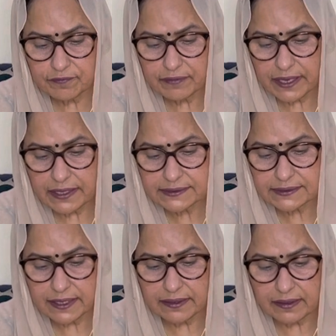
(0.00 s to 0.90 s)
flash
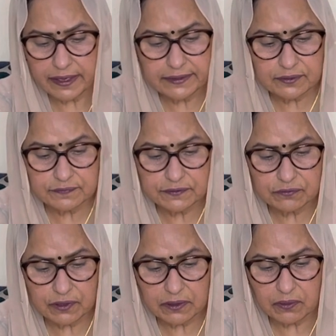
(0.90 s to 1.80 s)
and light of the
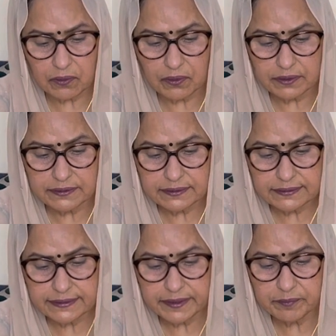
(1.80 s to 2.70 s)
one Lord,
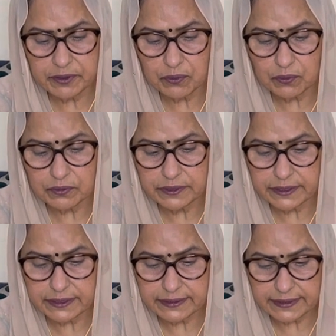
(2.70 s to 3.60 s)
they behold
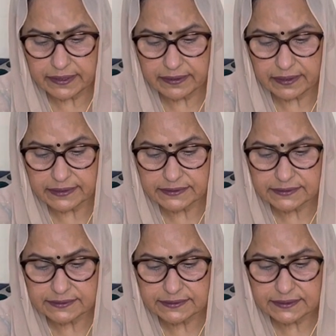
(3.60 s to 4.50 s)
in 10
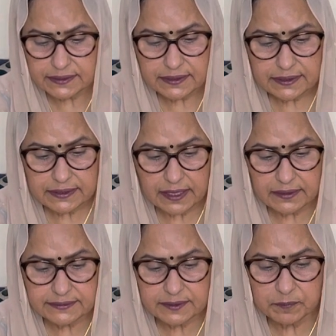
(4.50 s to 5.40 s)
directions.
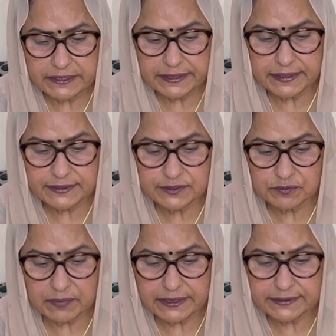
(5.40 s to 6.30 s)
Nanak supplicates,
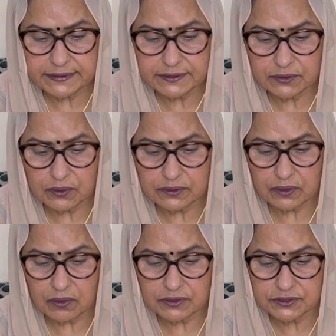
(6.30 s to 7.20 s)
meditate on the
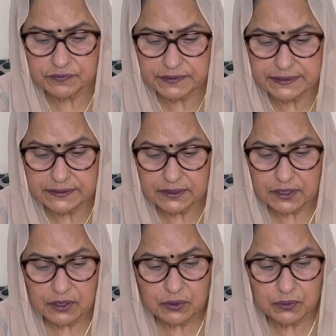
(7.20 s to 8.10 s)
Lord's feet,
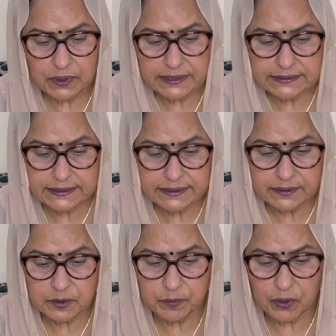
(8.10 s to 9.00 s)
who has
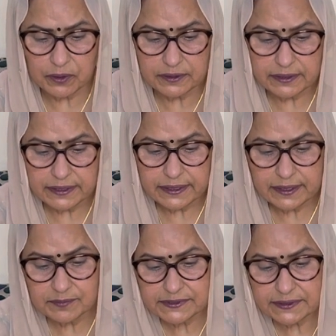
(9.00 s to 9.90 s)
taken upon
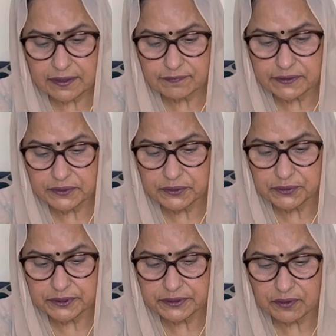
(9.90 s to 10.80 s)
himself the
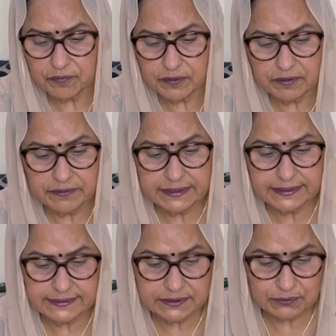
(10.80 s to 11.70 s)
duty of loving
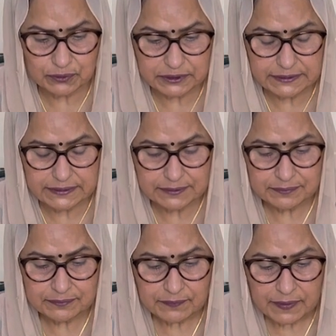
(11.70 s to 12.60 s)
his devotees.
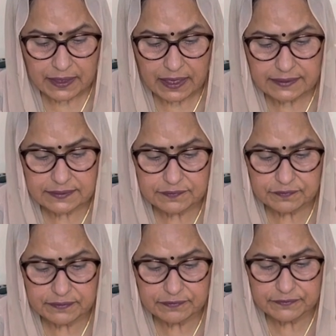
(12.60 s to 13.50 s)
As a
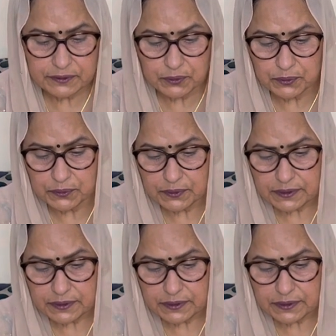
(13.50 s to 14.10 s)
fifth guru,